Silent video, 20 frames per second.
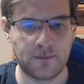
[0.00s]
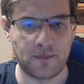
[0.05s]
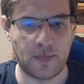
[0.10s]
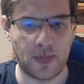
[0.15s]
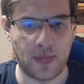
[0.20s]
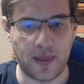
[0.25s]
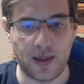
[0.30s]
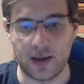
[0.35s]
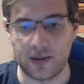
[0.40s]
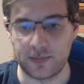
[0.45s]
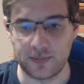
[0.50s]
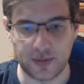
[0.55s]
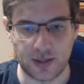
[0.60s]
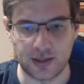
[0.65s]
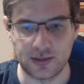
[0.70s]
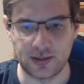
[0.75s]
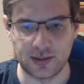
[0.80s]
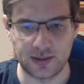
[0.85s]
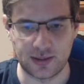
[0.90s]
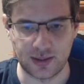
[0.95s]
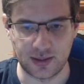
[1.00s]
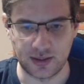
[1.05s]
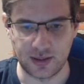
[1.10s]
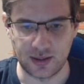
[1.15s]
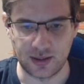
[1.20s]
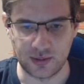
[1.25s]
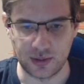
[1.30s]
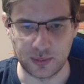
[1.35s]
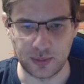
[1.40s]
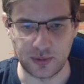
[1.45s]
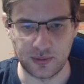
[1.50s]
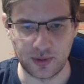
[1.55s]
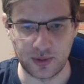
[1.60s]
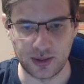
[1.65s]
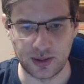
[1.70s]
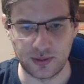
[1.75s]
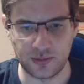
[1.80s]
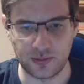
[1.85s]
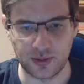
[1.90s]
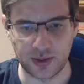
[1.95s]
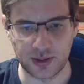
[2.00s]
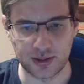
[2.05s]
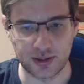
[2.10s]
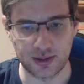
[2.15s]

yeah, as I said, there will be one defense.